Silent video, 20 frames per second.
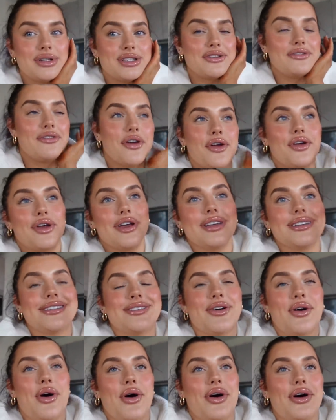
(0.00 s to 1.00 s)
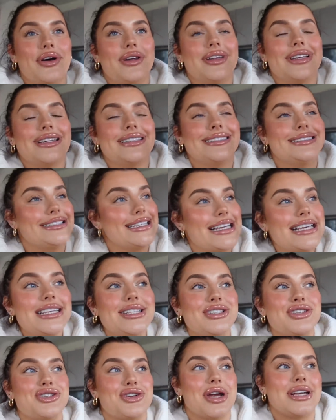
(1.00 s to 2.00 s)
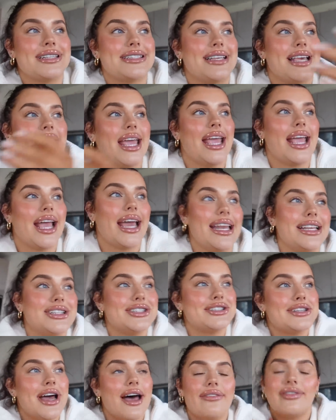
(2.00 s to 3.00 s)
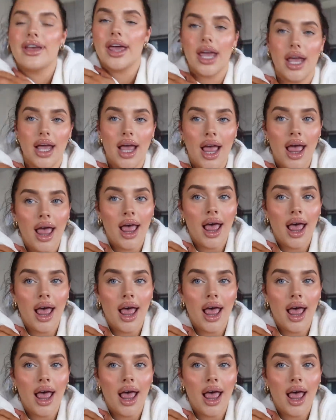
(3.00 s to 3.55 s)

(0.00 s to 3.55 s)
to focus on de stressing and just having